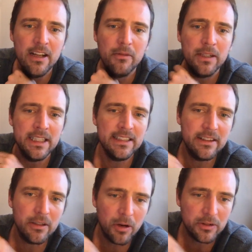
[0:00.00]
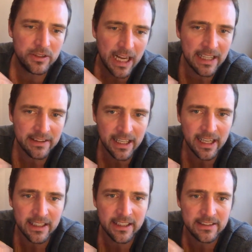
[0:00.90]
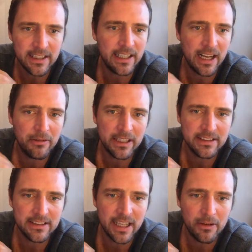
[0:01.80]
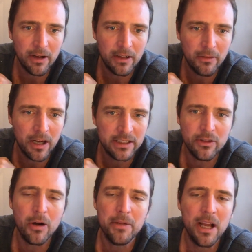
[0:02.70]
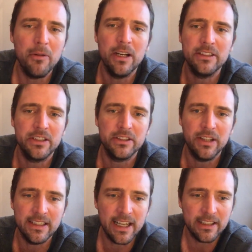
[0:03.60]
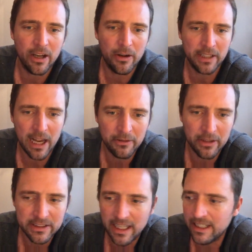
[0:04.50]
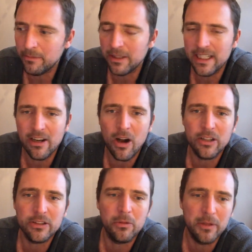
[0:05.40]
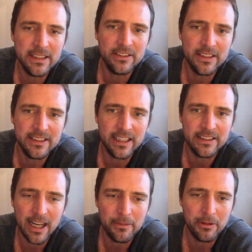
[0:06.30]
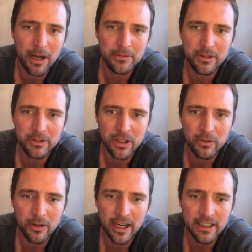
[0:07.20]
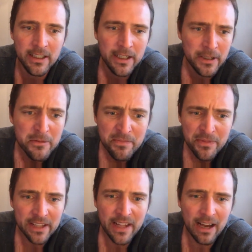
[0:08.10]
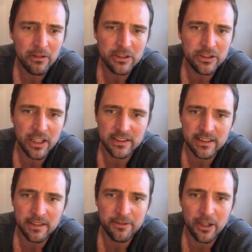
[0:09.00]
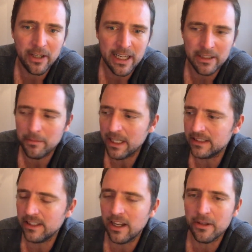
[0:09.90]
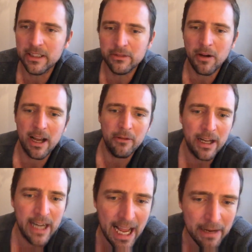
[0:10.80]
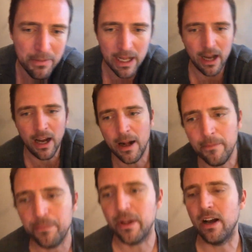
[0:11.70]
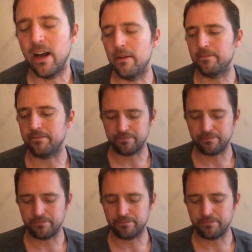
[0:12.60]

when he did the Roseanne thing and said how racist that was, normally I would have just let that go and not really say anything. But he had also recently said Tommy Robinson was alt right, and that was just infuriating to me. It's another reason why I went at um, um,